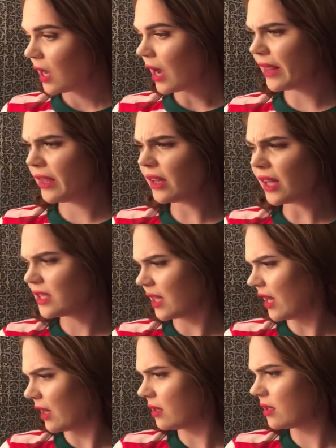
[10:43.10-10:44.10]
I think that's
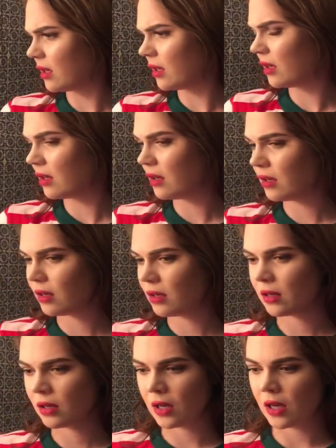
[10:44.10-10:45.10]
it.
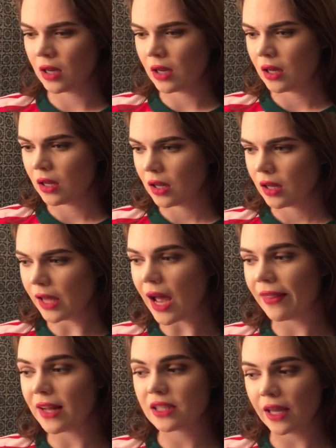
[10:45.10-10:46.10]
Yeah,
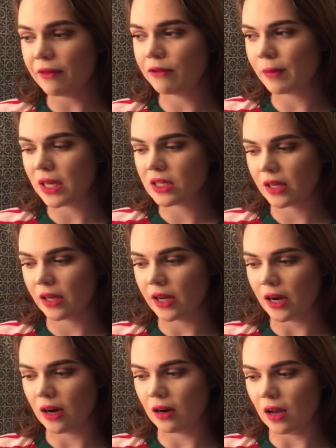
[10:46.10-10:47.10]
that's it for my
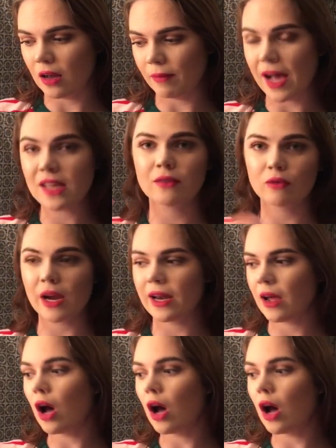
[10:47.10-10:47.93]
skincare as of right now.